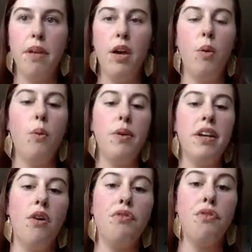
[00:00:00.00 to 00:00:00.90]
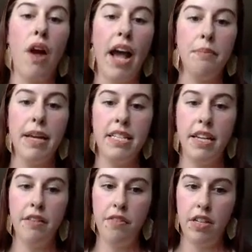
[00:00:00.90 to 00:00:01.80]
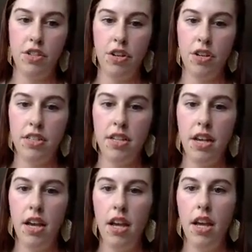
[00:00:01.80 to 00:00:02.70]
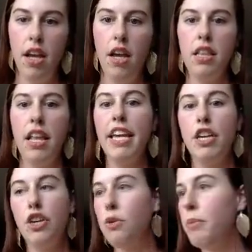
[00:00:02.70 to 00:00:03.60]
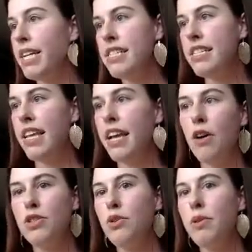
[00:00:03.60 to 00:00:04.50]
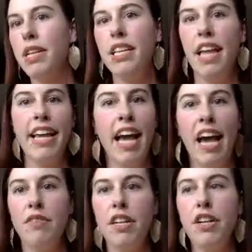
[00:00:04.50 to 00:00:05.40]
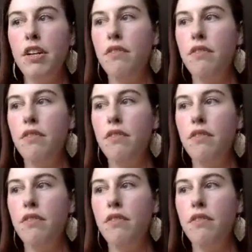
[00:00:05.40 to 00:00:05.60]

what we call fragmenting features. Like humans, they also really like having a good